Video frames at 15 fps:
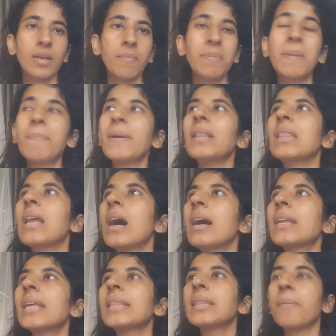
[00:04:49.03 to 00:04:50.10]
People
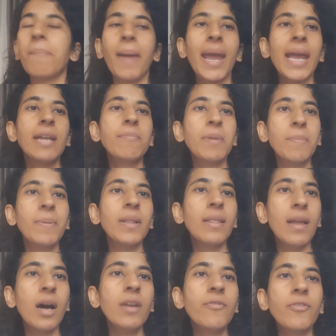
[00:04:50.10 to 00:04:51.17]
learn in the pain, people
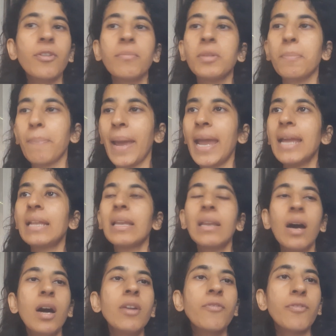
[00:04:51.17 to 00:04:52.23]
learn from the pain,
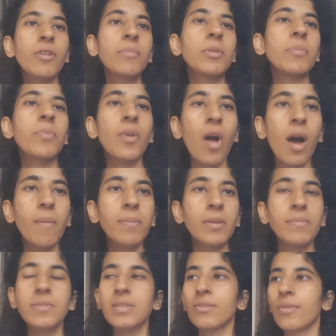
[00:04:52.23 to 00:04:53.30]
learn from the
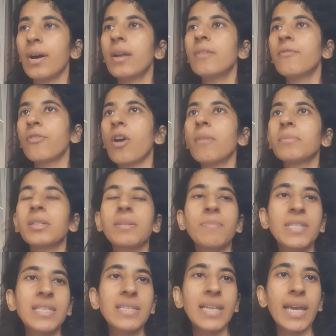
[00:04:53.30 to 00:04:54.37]
problems, learn from the
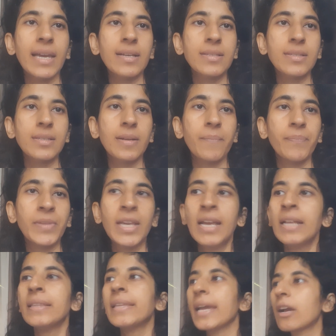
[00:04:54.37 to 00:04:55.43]
mistakes.
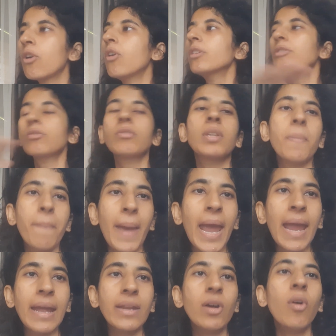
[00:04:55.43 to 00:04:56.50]
They go through the
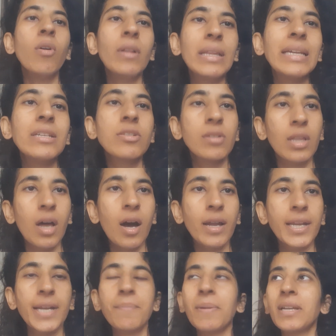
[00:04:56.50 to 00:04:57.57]
pain only to learn
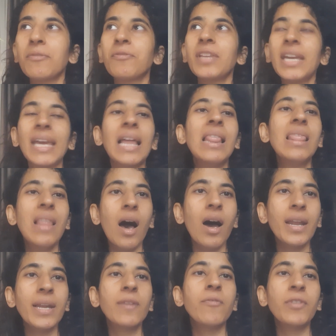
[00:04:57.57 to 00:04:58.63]
it. But if they can
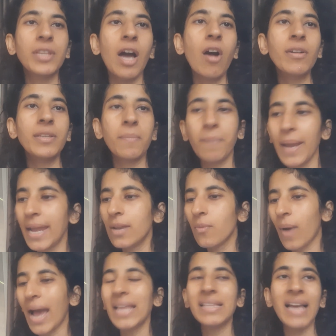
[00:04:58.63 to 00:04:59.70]
learn it without the pain,
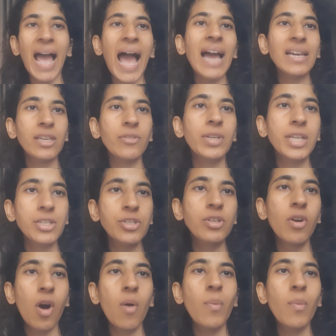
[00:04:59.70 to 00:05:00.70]
why the heck you need to go